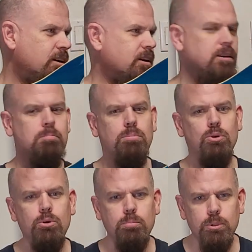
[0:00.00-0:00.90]
in
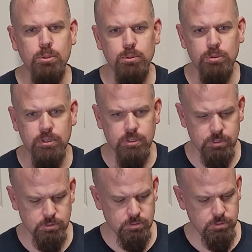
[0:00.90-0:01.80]
Blue Moon.